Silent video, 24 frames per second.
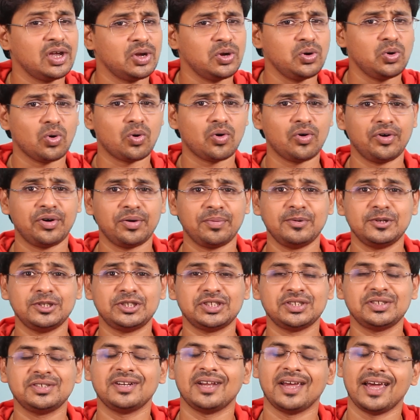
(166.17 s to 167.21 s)
Your
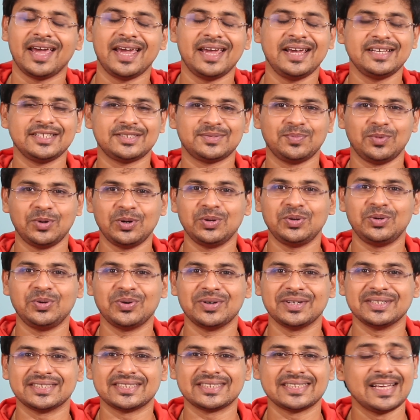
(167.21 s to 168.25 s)
contribution is more to
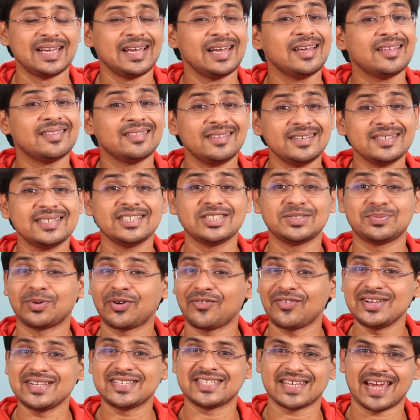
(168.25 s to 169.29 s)
us. This is
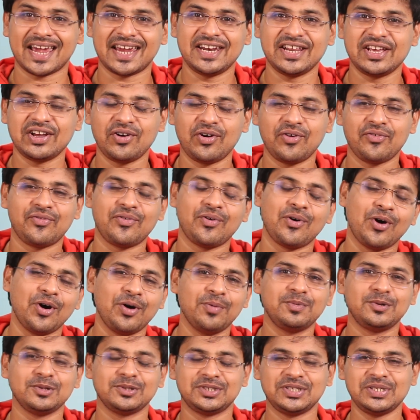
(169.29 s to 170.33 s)
Praveen signing off.
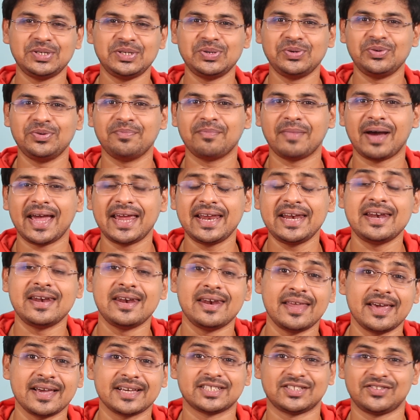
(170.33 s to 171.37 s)
Hope to see you in my
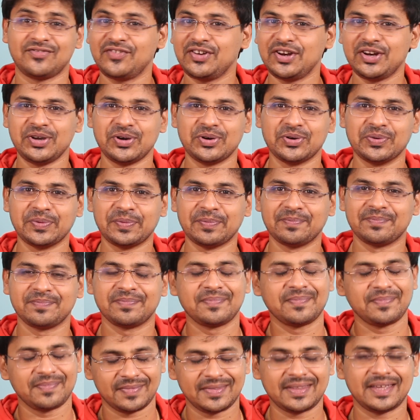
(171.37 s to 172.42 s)
next video.
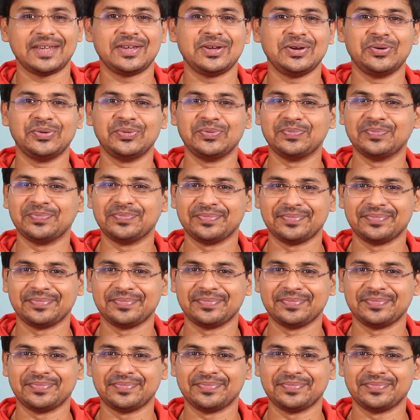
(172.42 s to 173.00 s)
Thank you.